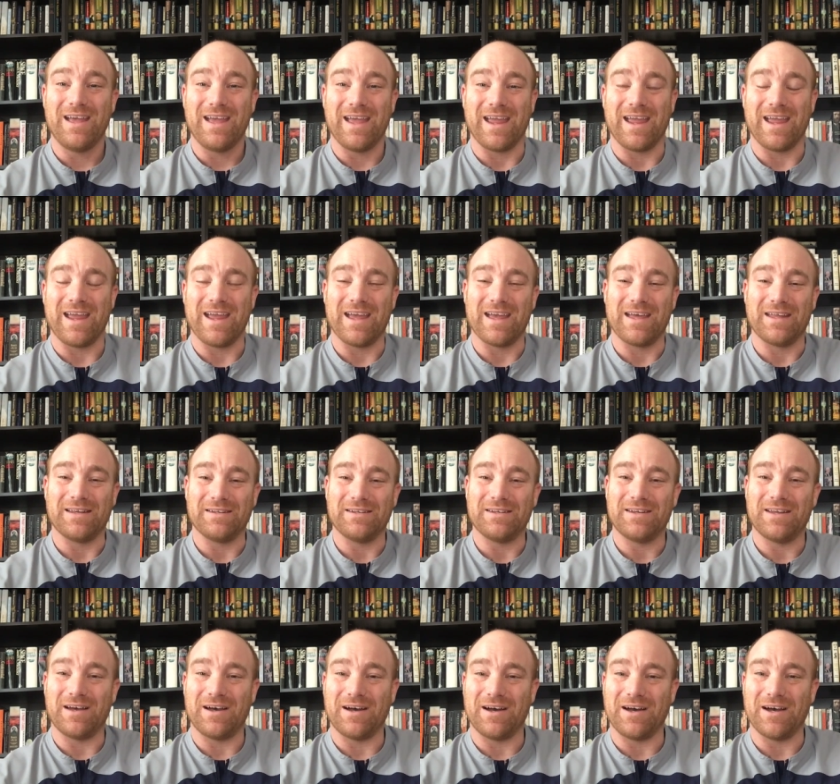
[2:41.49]
and
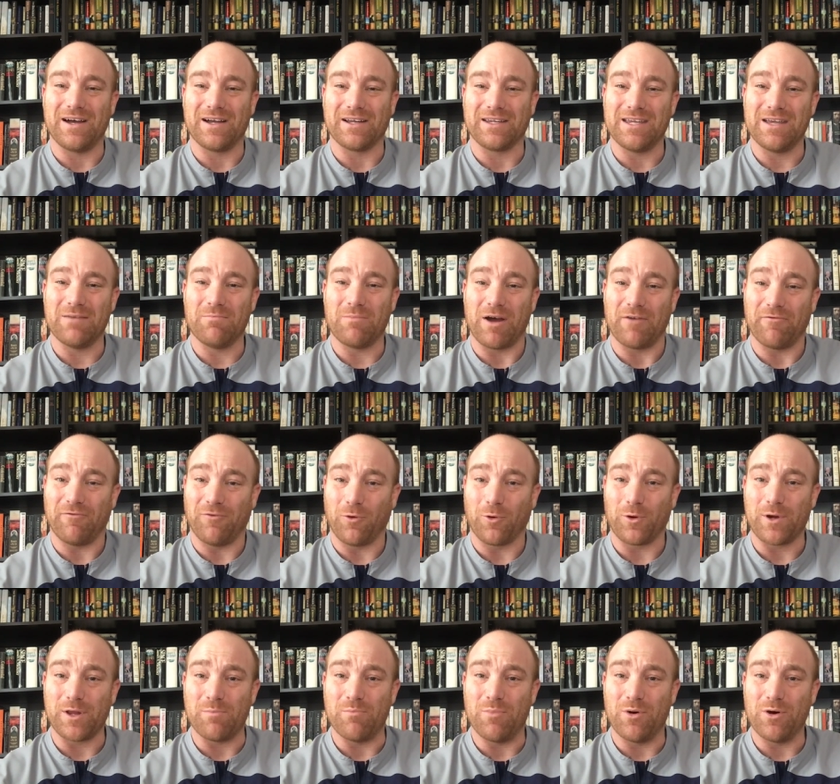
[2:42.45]
uh, get my
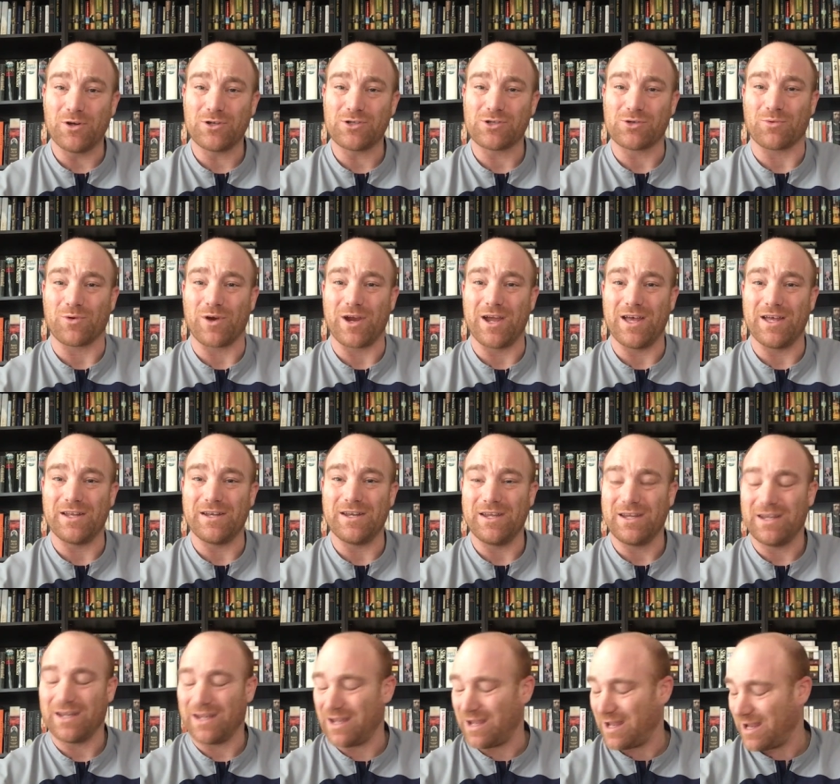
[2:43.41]
40 books read.
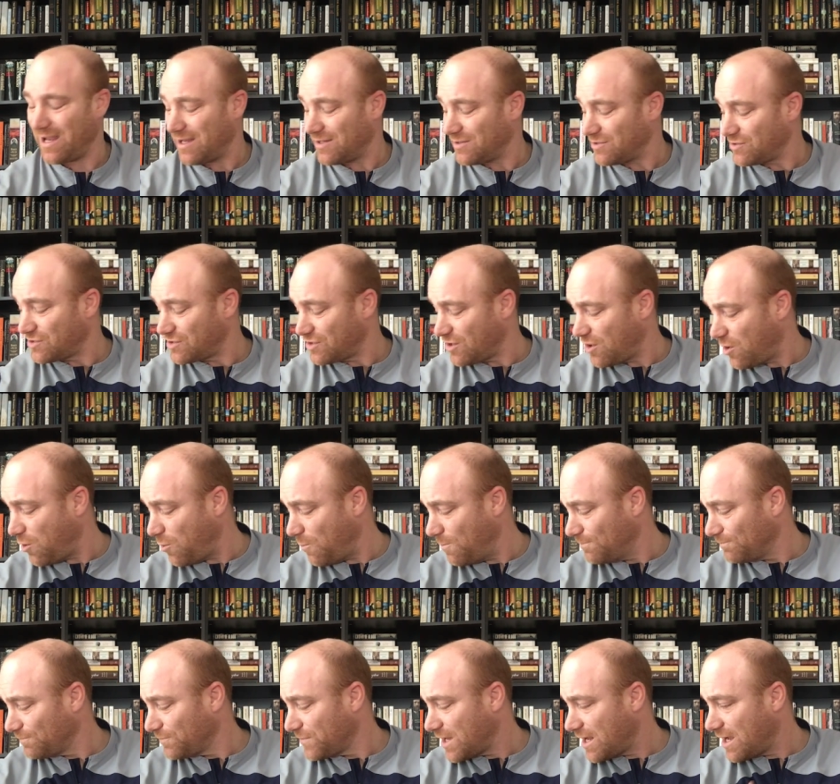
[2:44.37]
And so
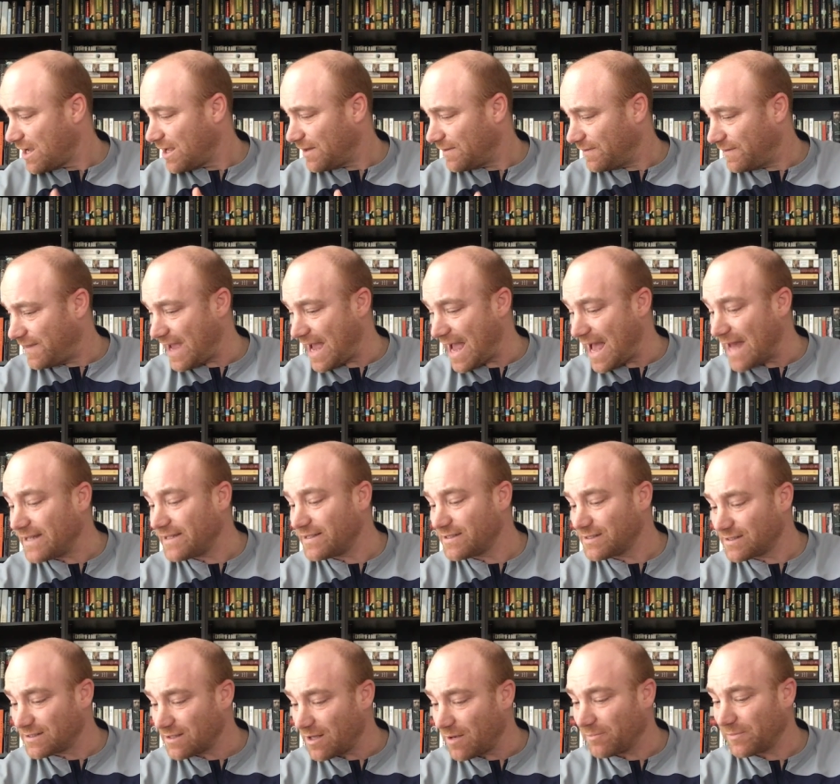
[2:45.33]
that
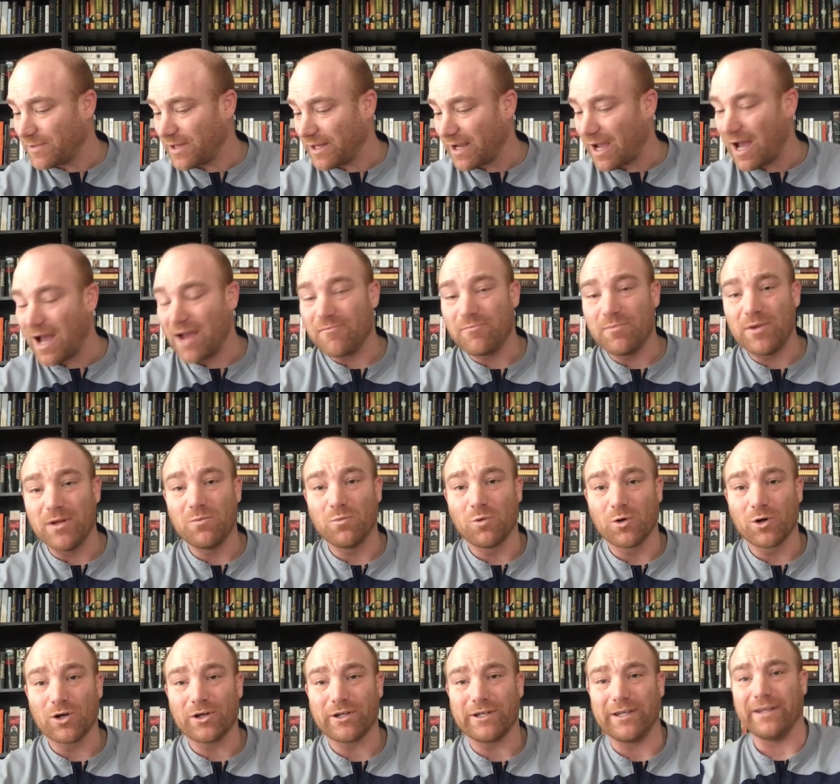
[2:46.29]
is something I've been
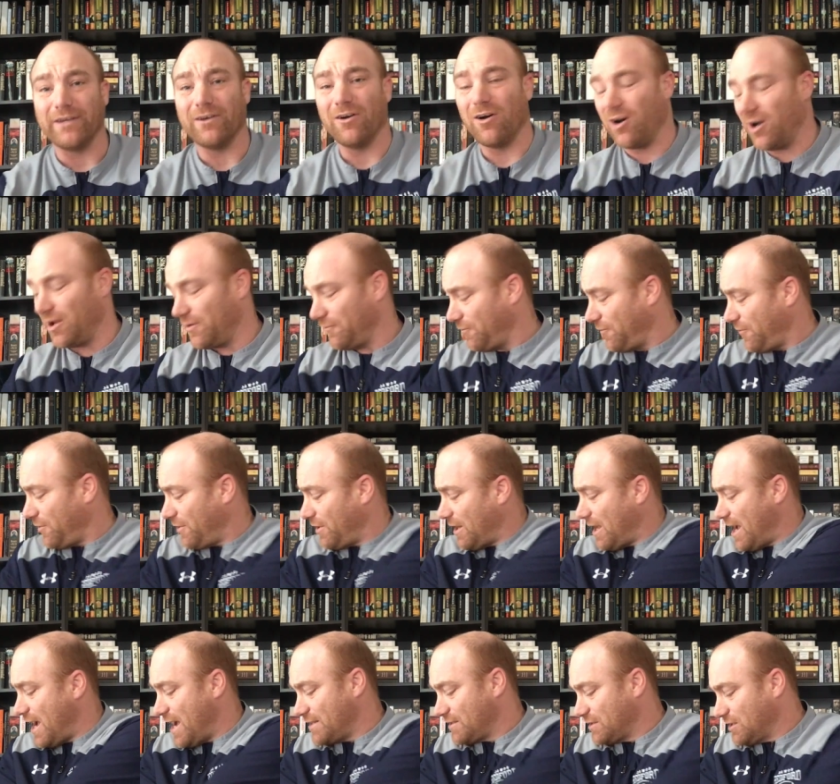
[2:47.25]
working on for the
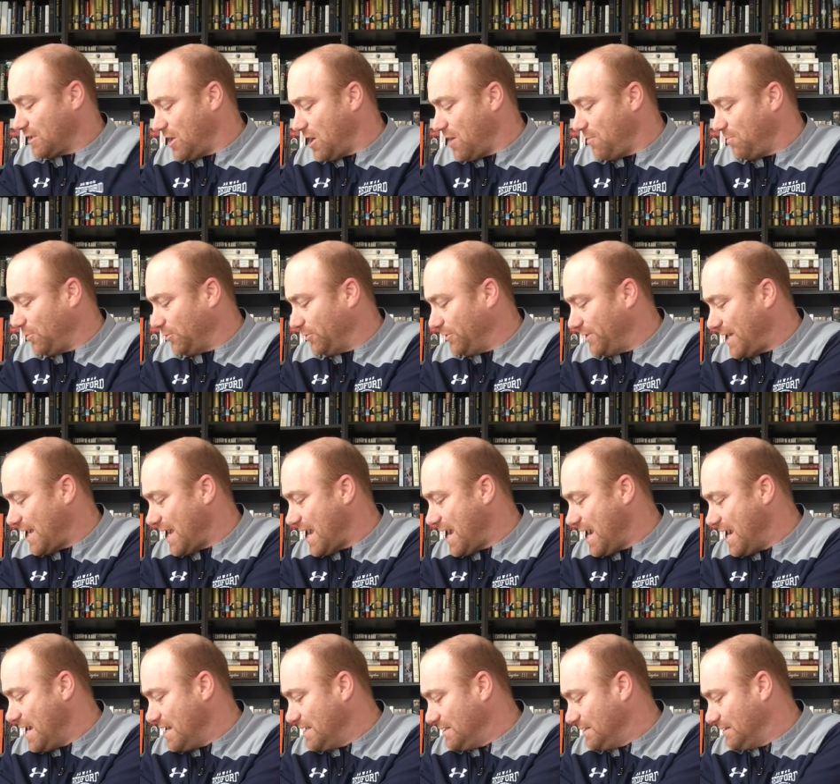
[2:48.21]
last couple
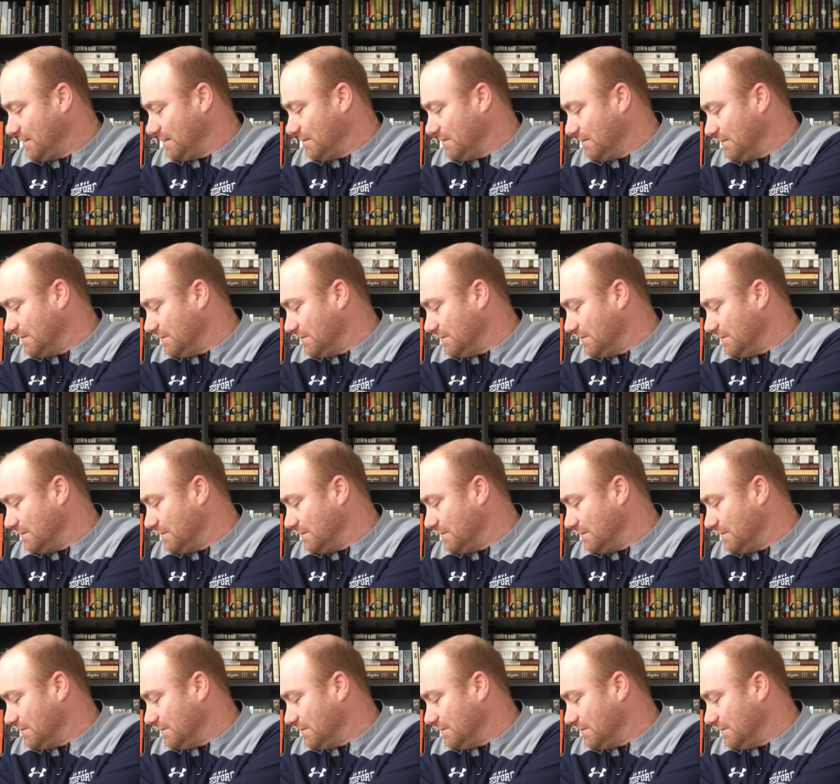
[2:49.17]
days.